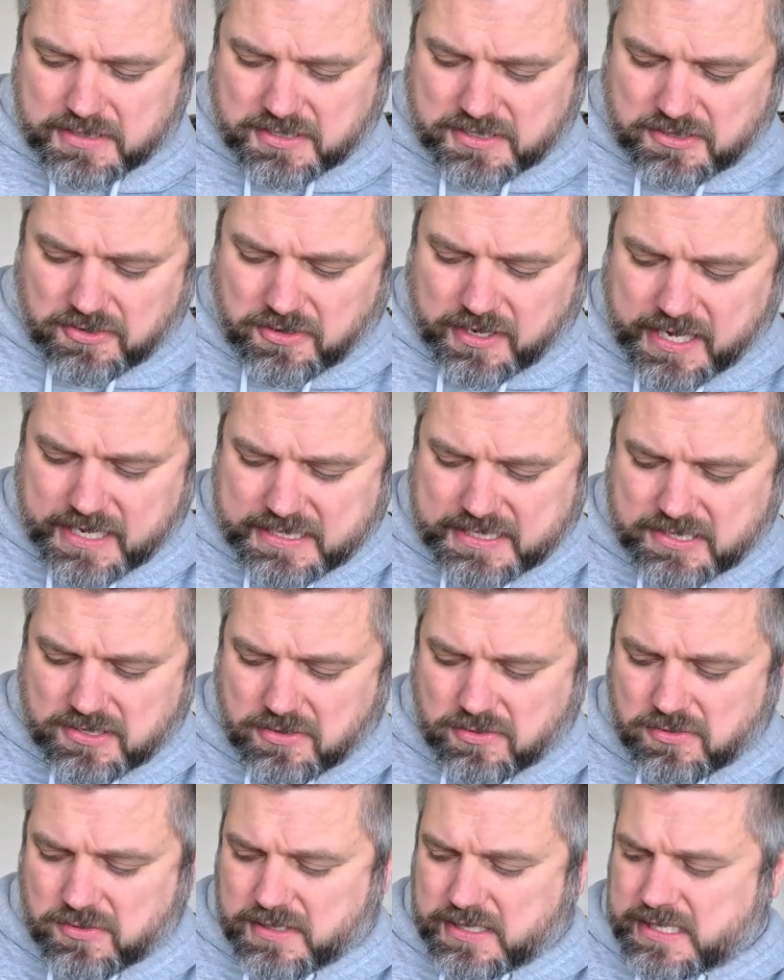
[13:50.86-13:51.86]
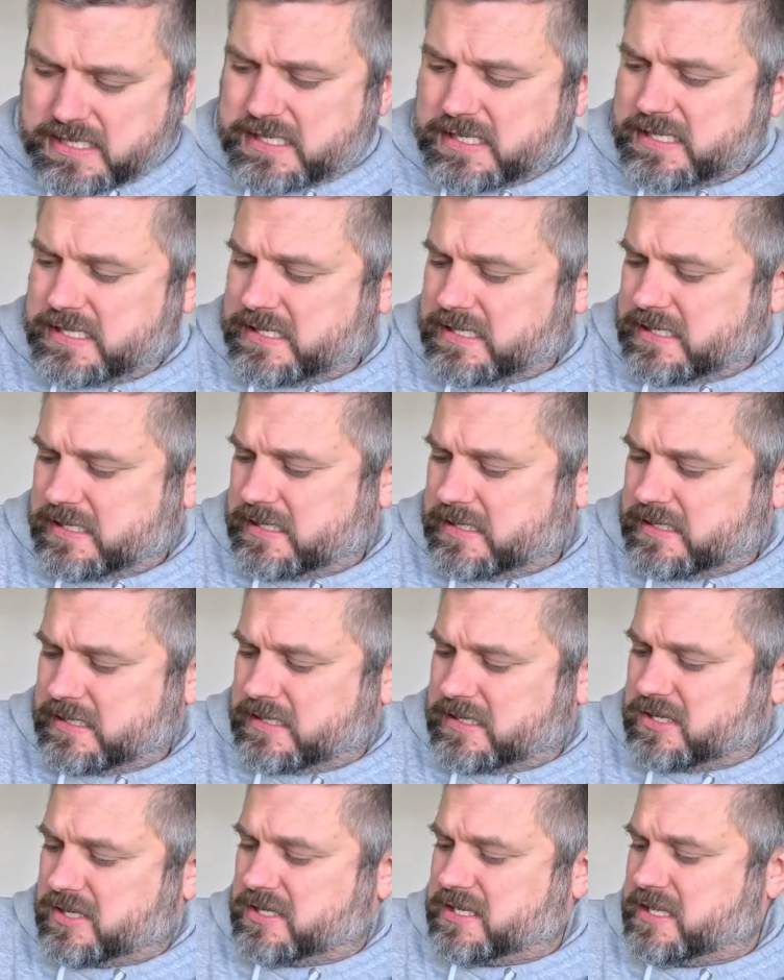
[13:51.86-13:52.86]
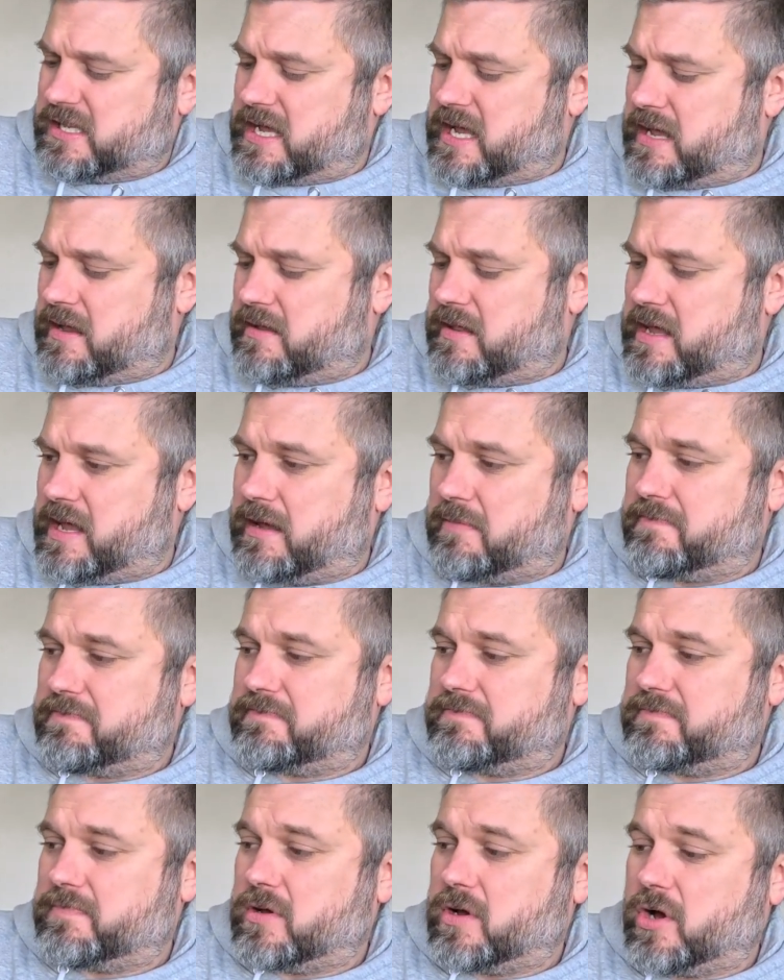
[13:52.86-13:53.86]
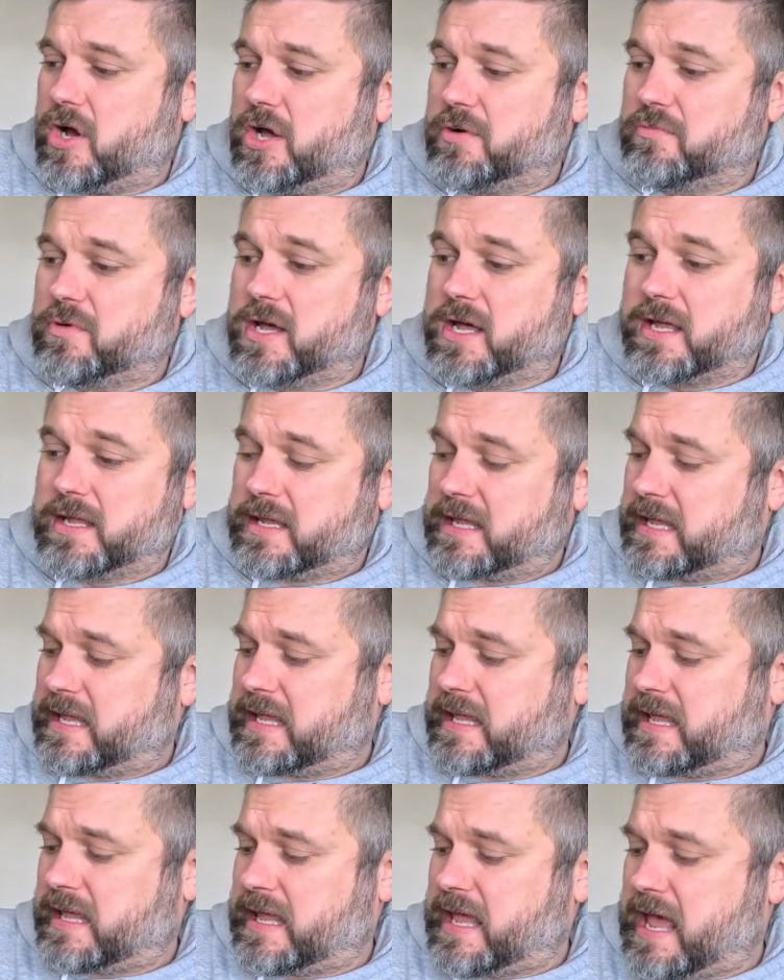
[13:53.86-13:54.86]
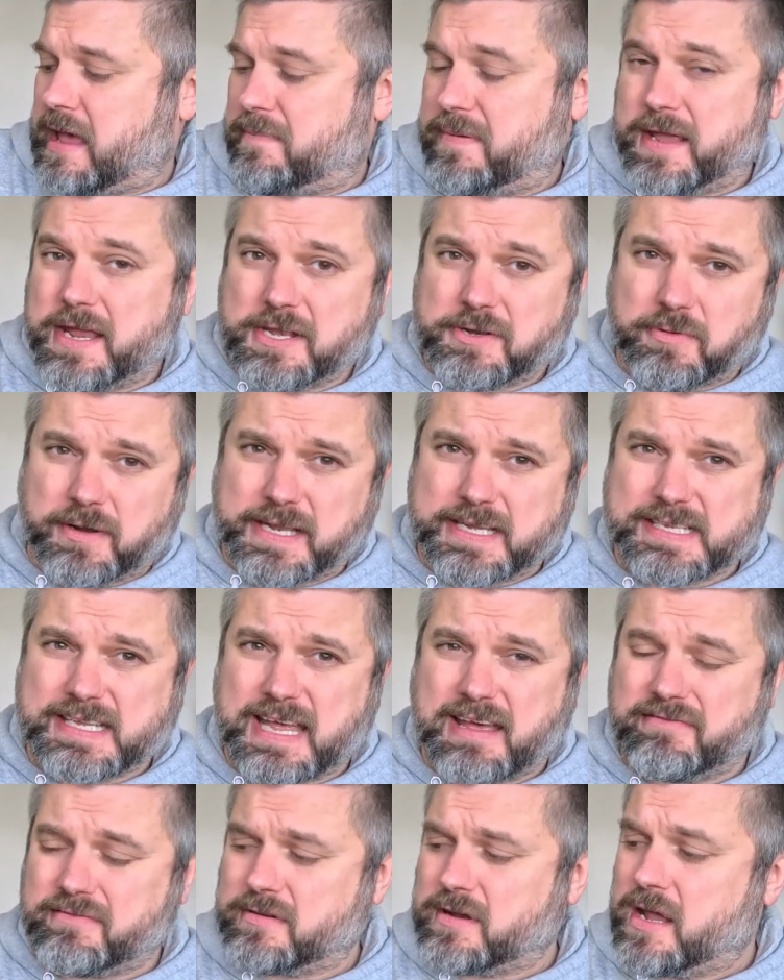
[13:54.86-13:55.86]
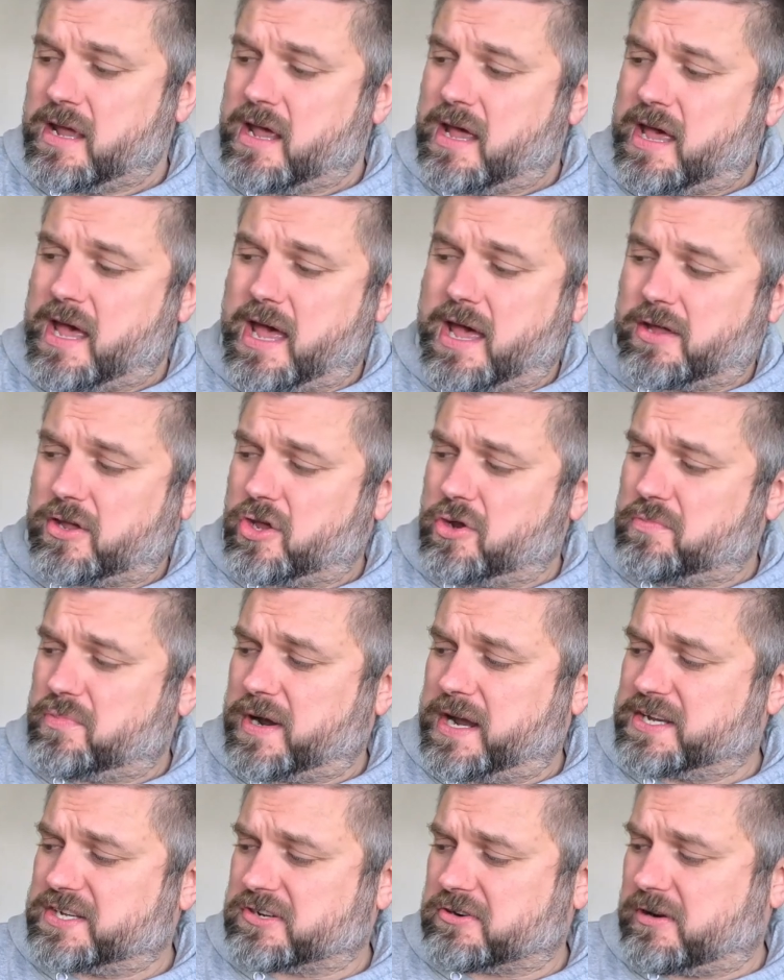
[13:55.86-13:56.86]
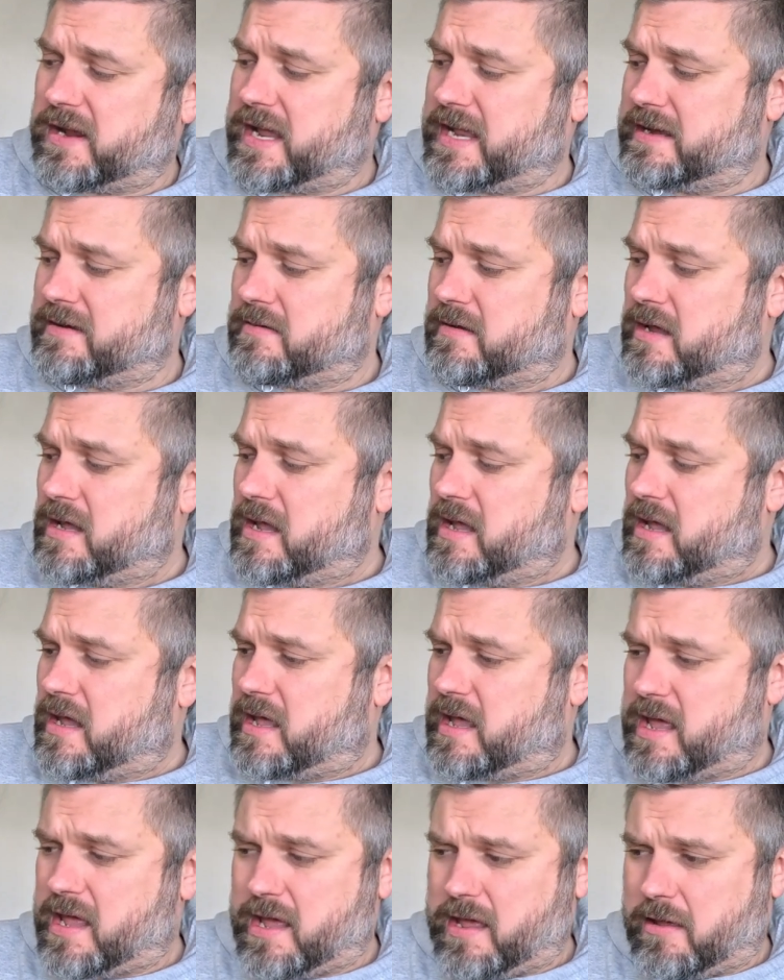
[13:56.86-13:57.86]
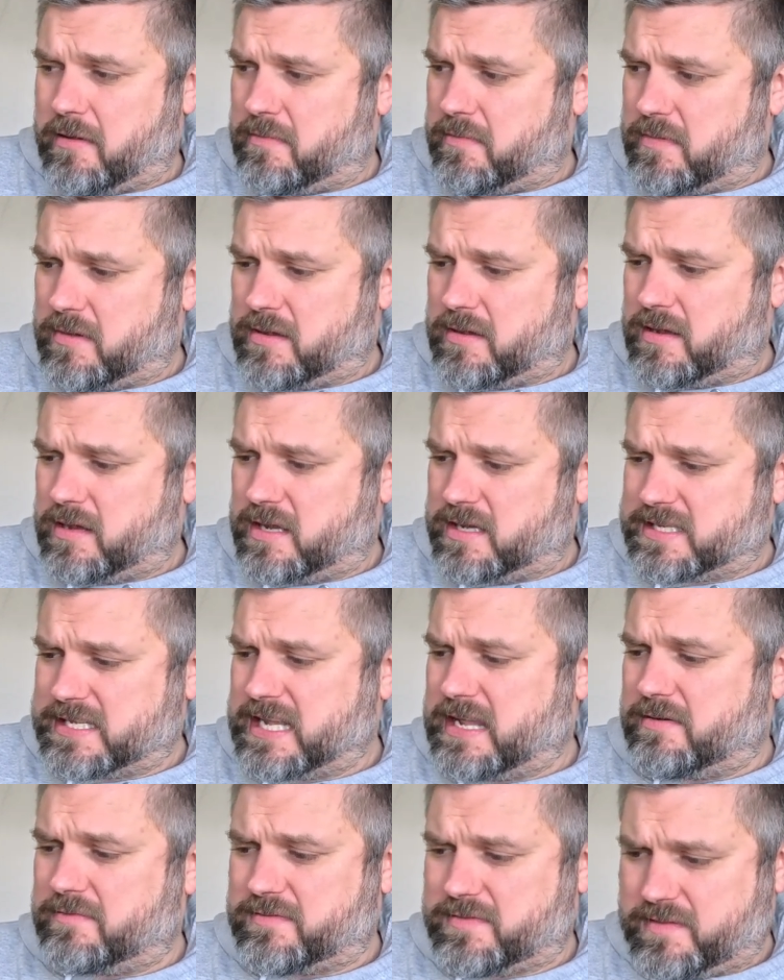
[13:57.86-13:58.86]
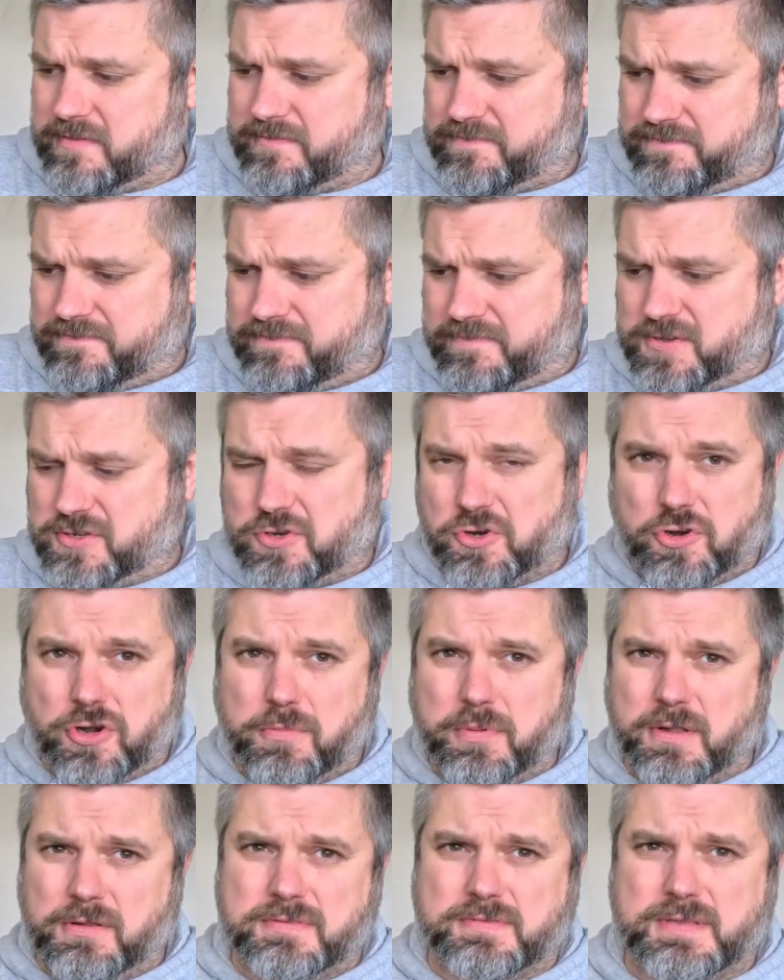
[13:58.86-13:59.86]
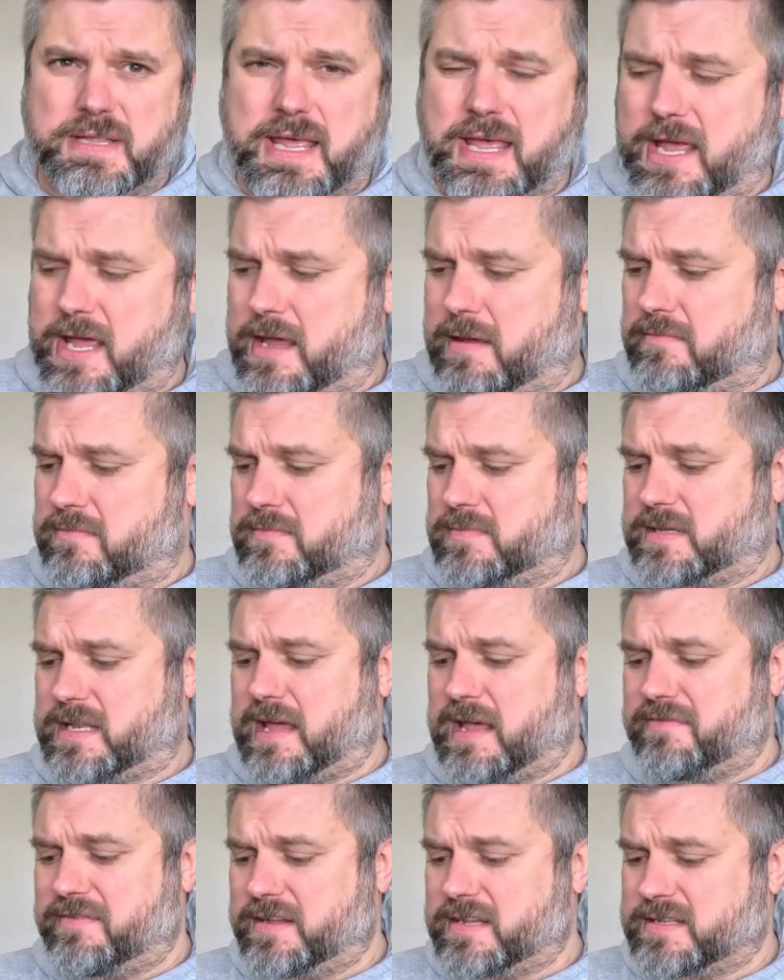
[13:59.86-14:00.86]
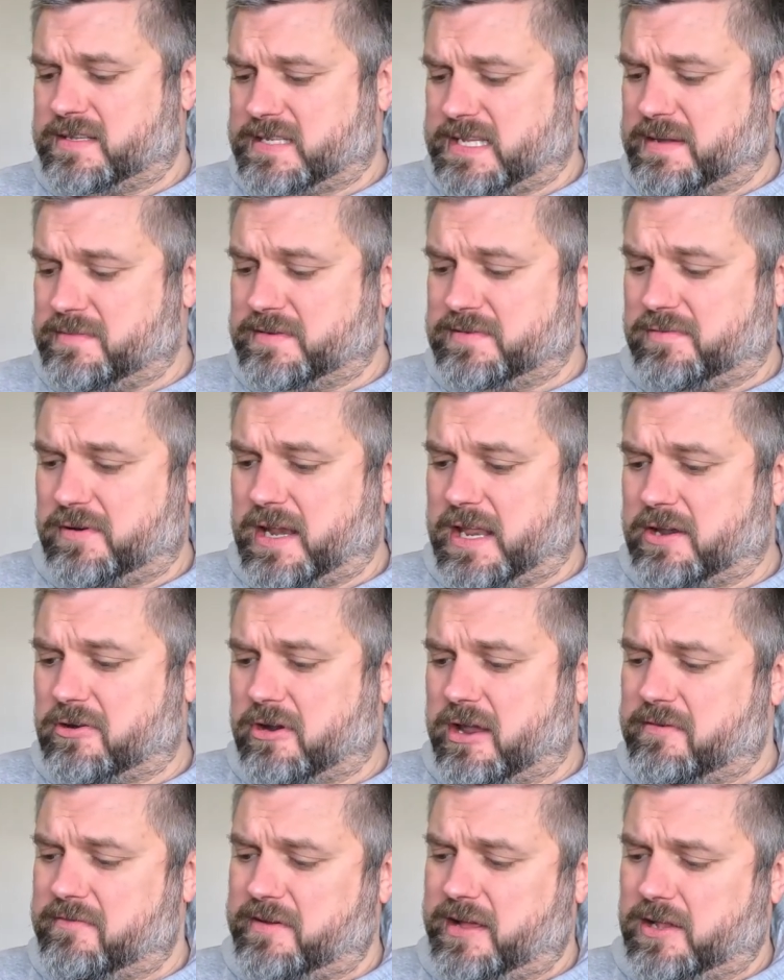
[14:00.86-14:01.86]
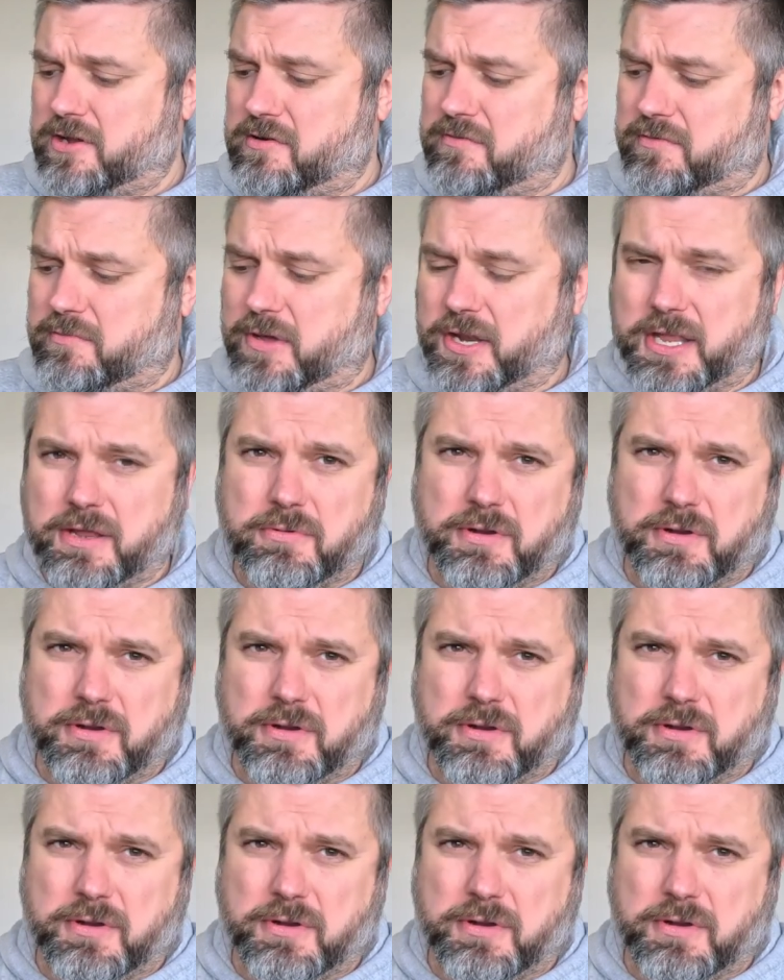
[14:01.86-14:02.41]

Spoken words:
So yes, so this is just the Onwa KP27. Good bright screen. It's durable. Definitely seems really great value for money